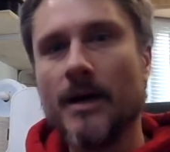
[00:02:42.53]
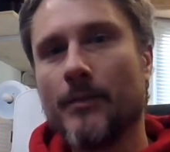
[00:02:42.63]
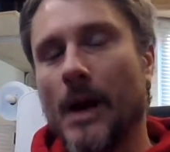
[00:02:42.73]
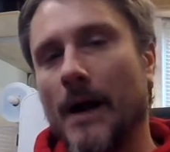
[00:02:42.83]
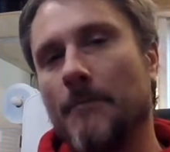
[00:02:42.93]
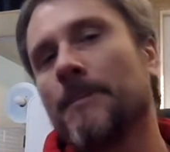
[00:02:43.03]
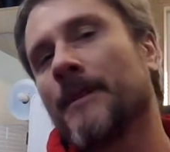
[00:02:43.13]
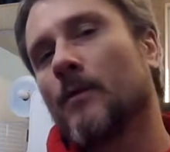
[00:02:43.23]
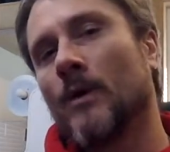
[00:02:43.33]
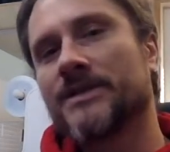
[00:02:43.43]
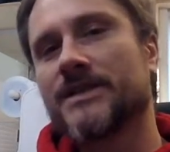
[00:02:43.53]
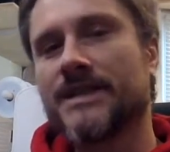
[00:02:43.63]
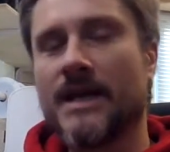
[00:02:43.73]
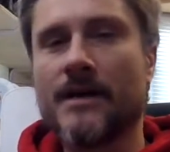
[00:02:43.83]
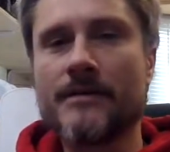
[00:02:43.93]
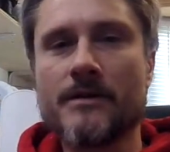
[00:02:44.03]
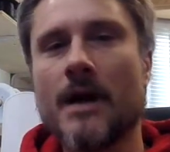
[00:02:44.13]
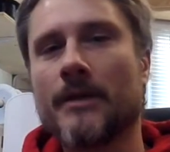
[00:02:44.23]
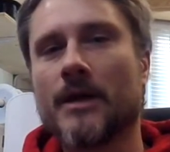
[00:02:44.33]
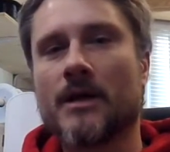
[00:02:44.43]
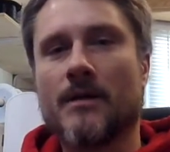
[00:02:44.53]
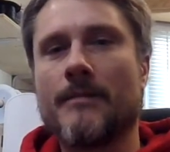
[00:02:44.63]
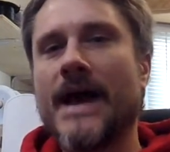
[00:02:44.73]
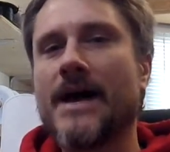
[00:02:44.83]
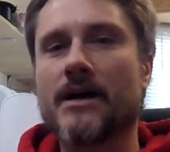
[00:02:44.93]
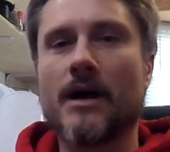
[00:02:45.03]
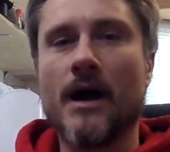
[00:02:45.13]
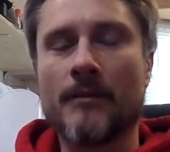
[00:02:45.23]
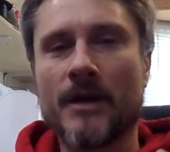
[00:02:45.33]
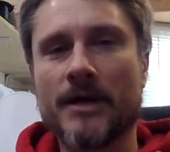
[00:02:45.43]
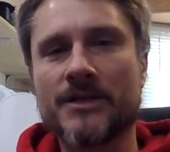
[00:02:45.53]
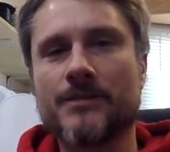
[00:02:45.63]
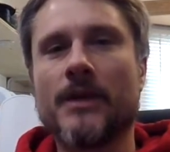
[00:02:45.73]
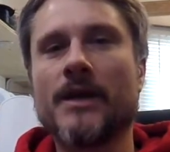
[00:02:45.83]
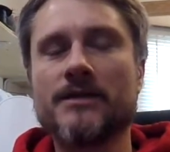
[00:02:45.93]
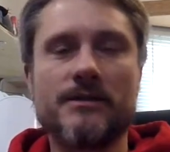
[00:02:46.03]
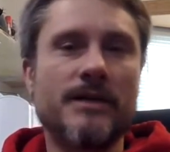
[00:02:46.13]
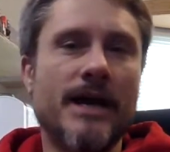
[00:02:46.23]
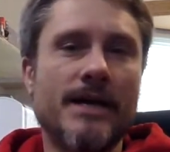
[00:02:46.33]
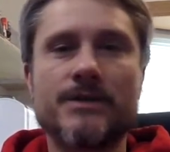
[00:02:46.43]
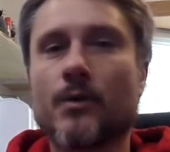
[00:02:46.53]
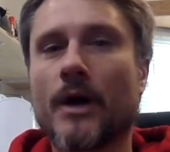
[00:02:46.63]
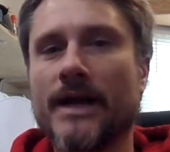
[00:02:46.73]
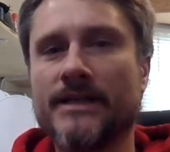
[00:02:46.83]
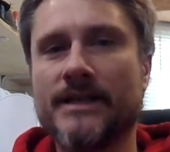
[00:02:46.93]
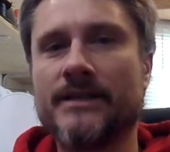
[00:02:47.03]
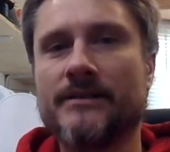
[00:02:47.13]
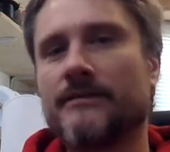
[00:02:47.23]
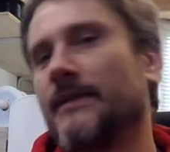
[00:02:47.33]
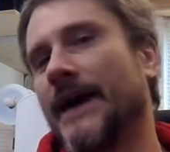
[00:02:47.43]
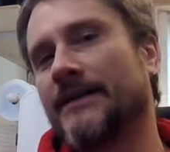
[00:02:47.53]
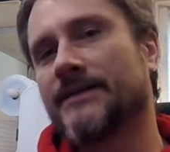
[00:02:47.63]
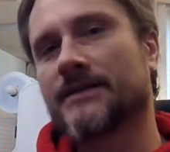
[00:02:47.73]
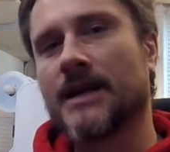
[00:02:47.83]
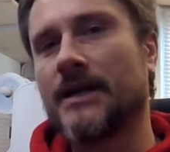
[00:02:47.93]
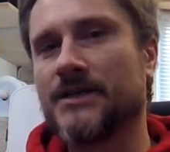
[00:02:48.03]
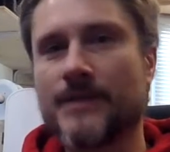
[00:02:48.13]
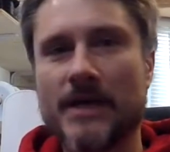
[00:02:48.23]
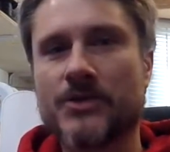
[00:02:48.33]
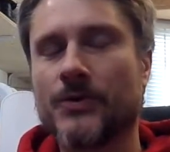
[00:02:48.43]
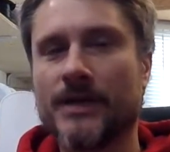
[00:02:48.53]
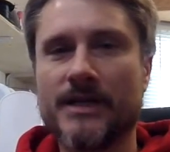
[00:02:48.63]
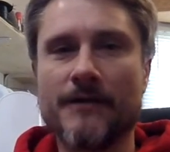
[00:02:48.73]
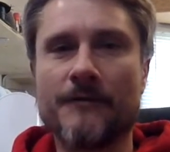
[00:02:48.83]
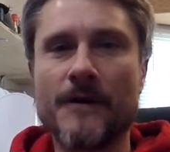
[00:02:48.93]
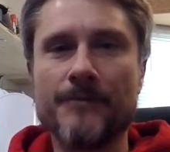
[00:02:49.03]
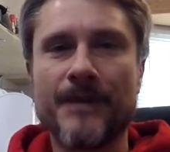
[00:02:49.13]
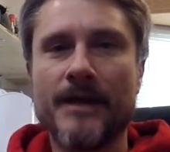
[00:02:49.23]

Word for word: But once it's together, I'm going to come back. I'm going to explain to you guys what I did. That's kind of special and different.